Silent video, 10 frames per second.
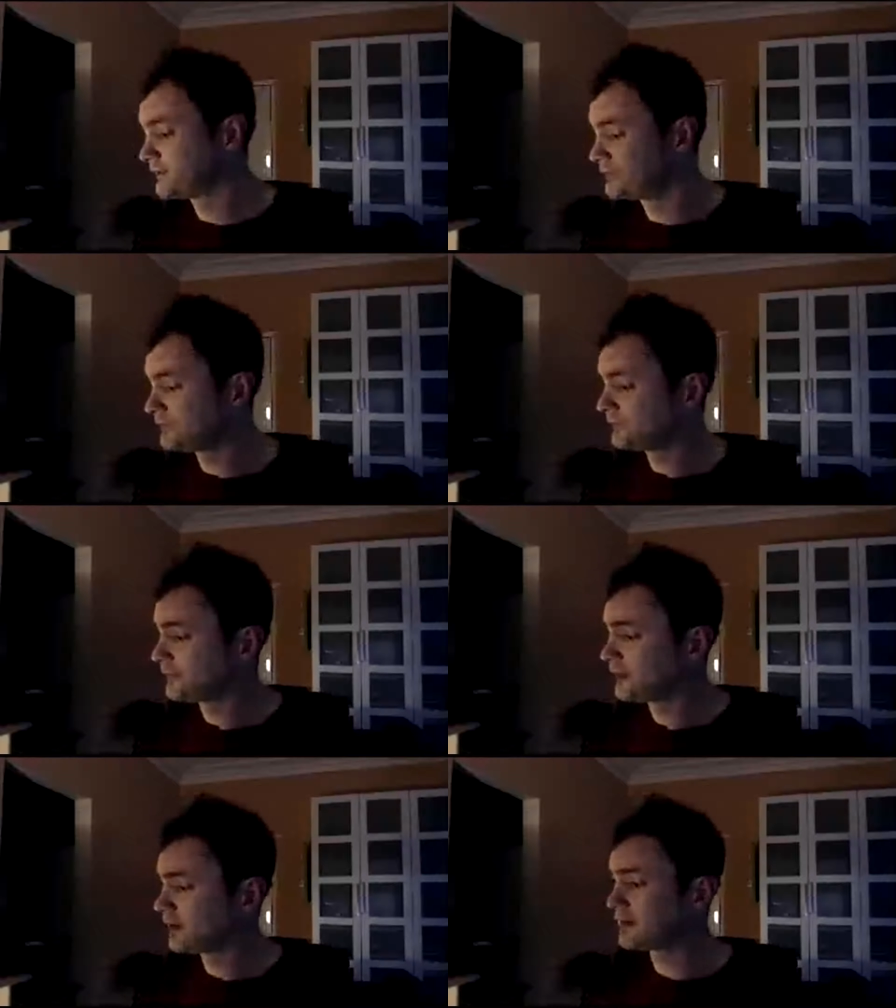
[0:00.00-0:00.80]
It's
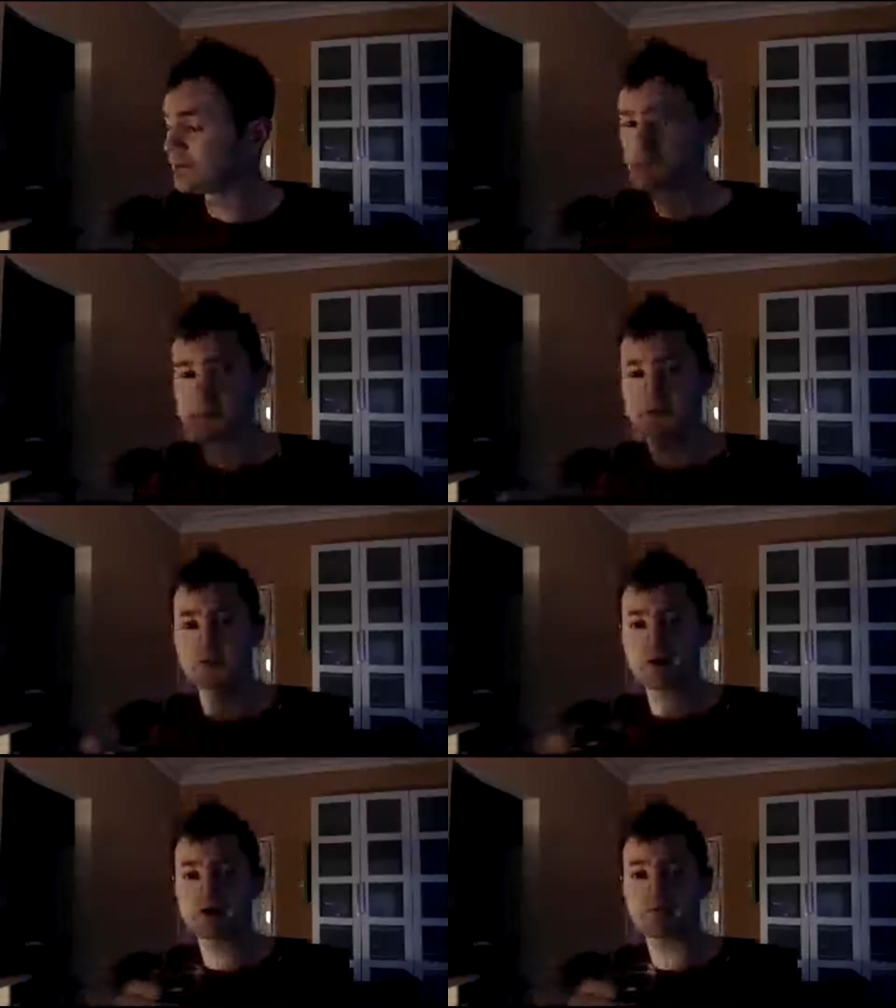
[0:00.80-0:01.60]
also kind of
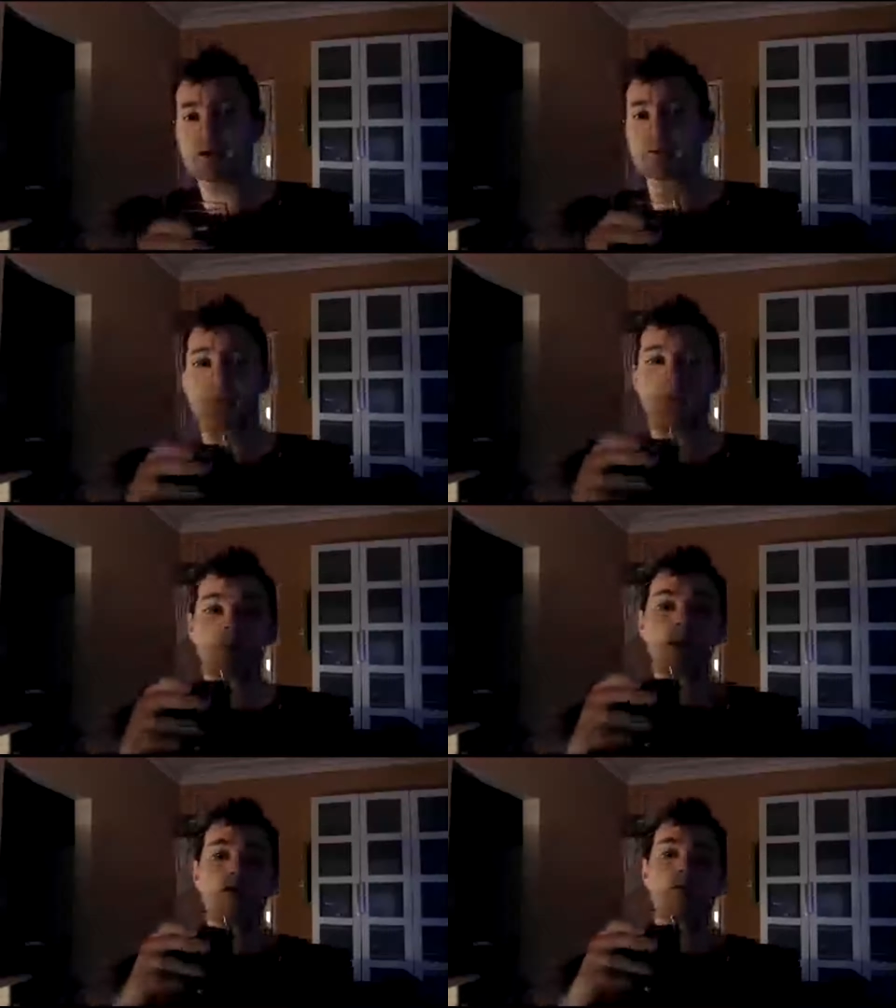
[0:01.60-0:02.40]
like
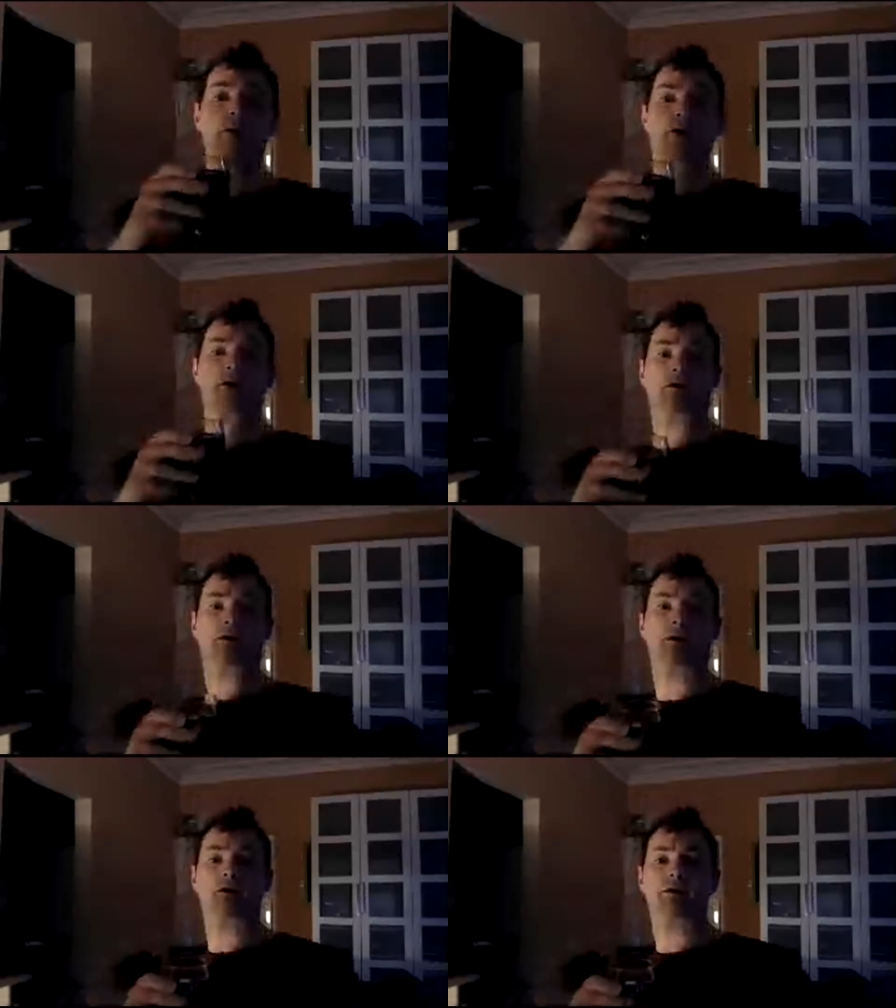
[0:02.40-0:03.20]
Malbec colours.
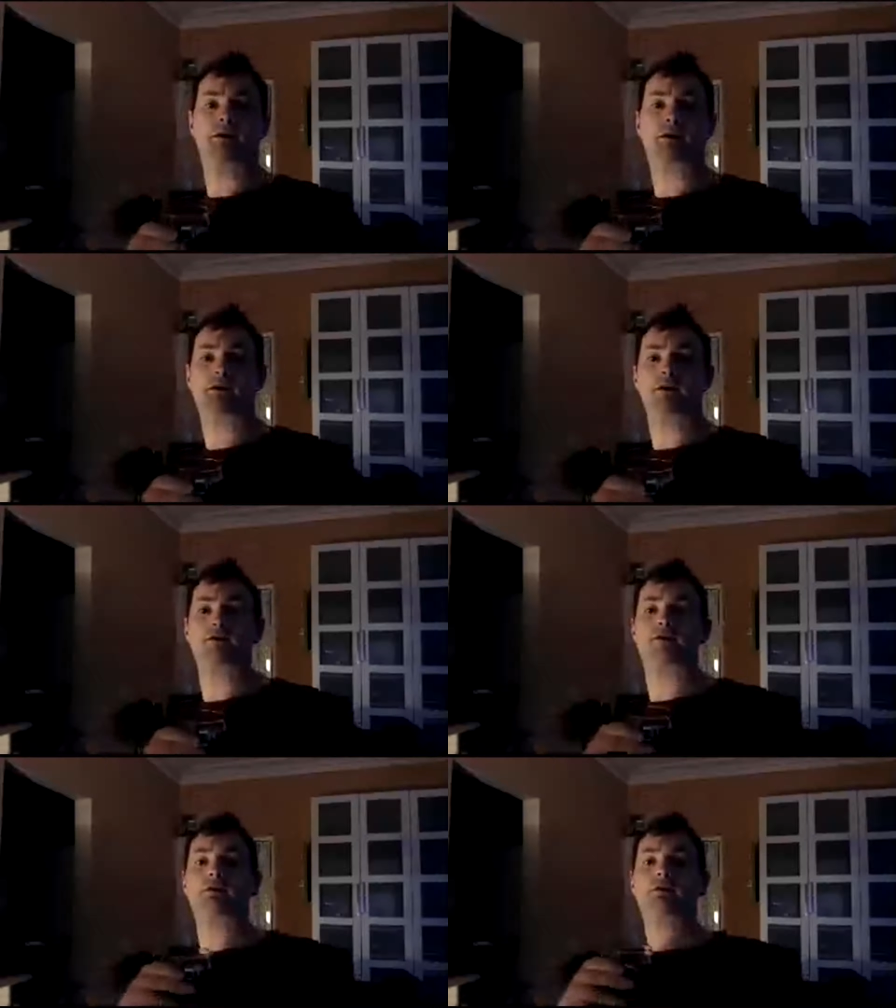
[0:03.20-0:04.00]
Yeah, you can't
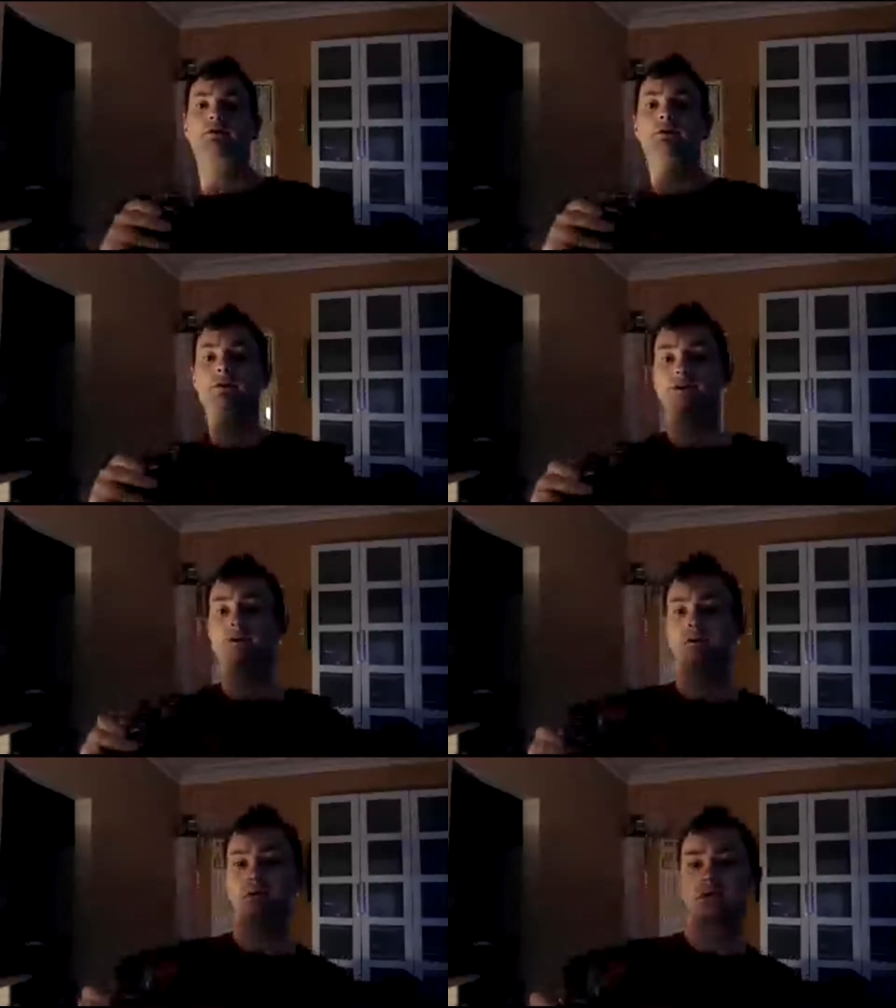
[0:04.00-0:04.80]
even tell.
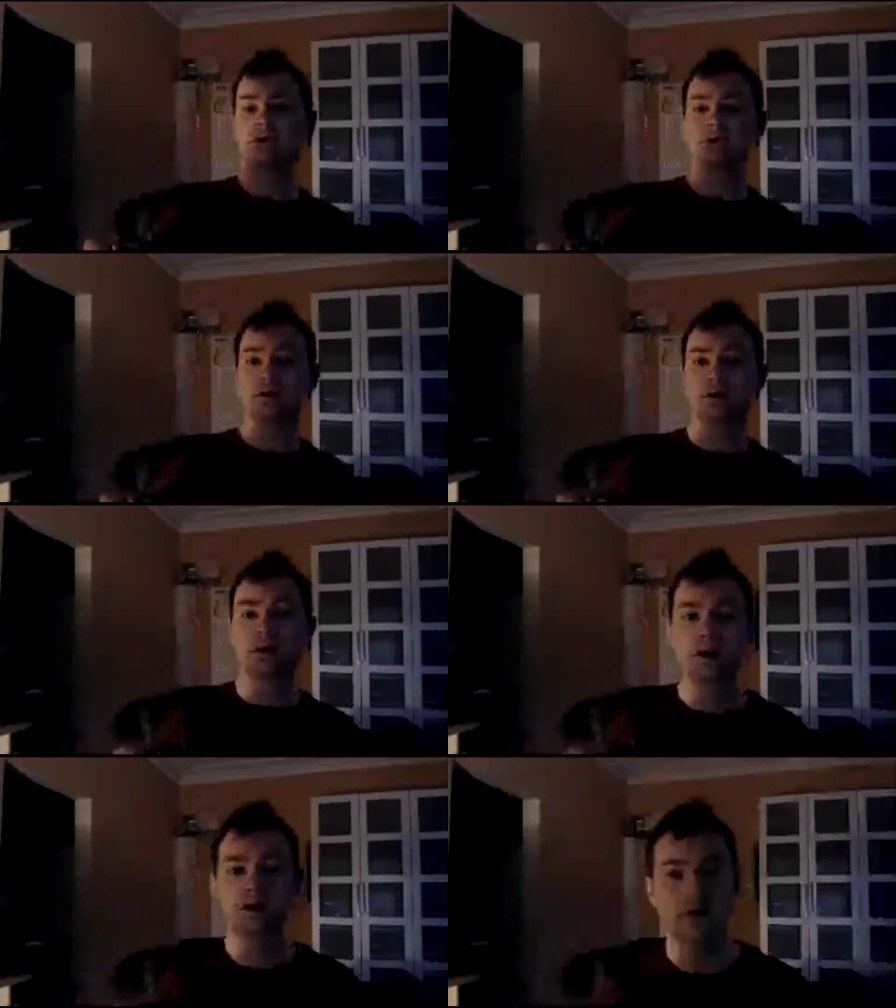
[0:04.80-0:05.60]
I have a little
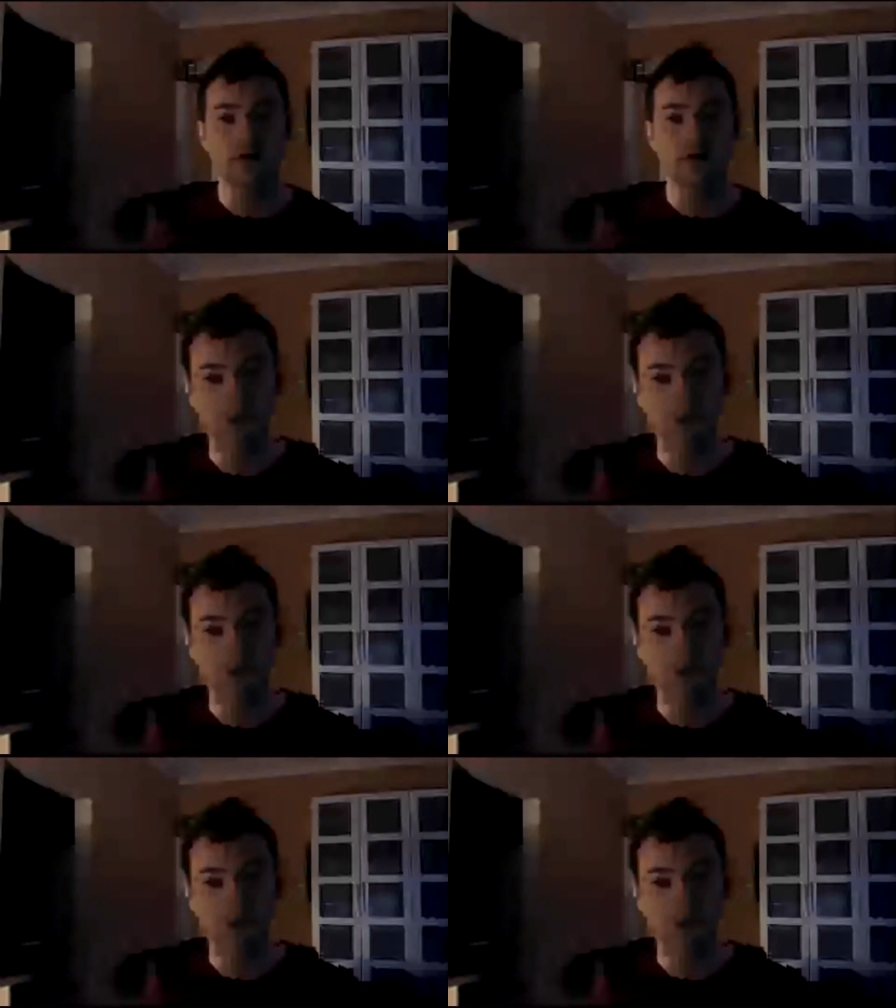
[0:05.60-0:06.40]
bit of a dark
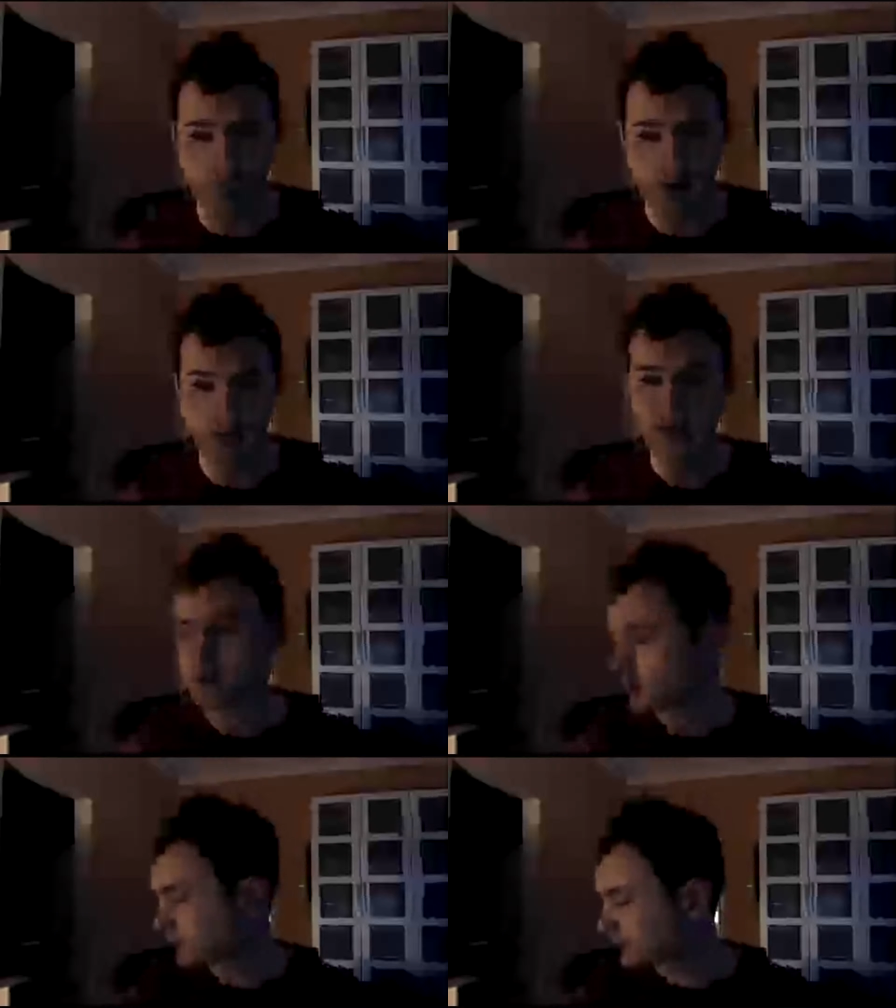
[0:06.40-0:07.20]
environment here,
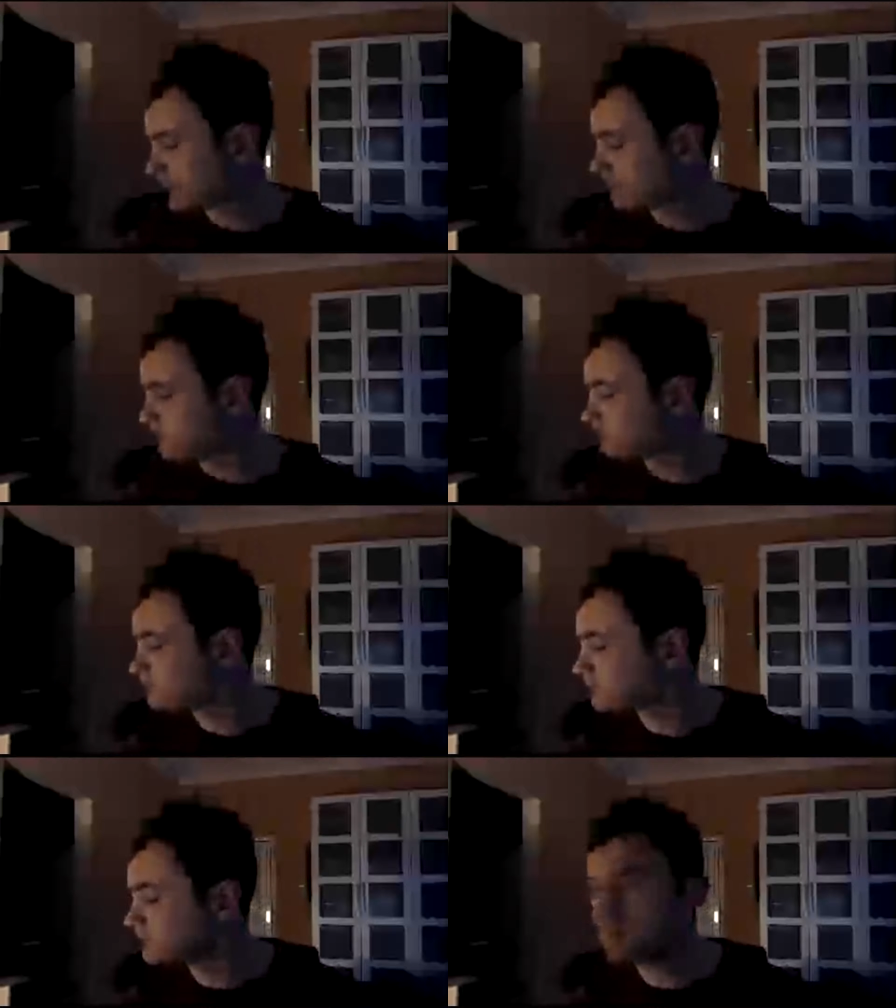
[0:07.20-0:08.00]
but
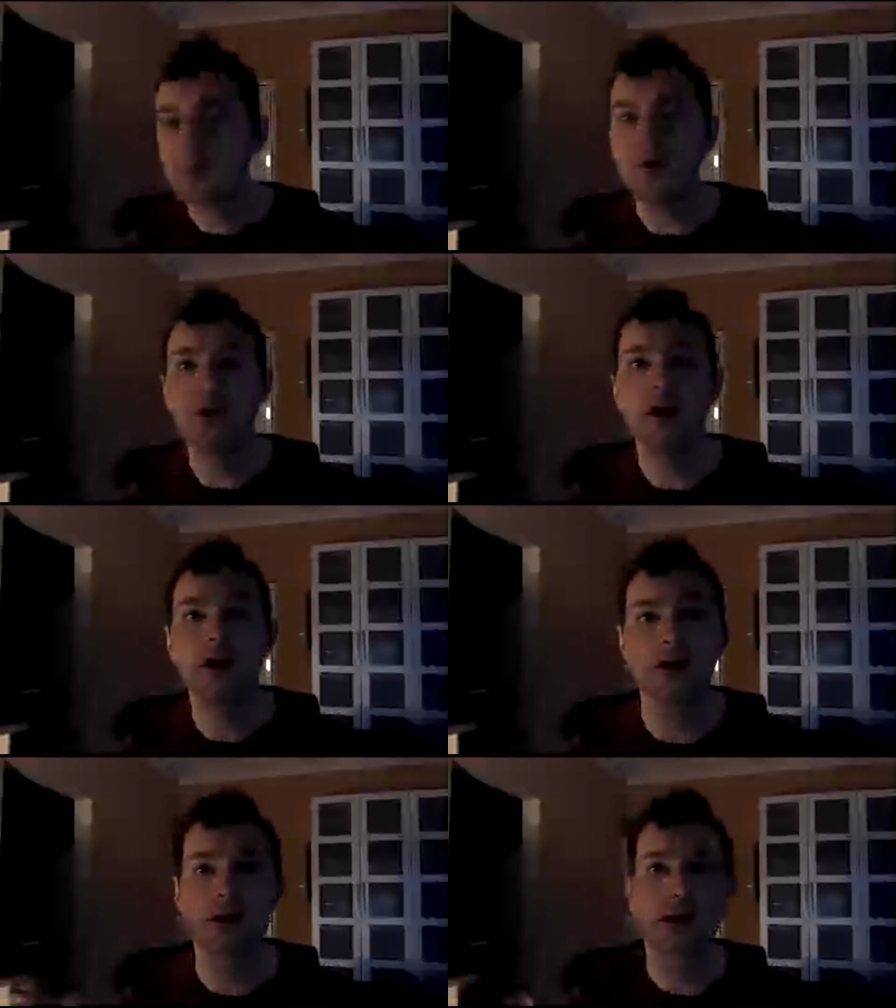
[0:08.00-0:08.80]
anywho,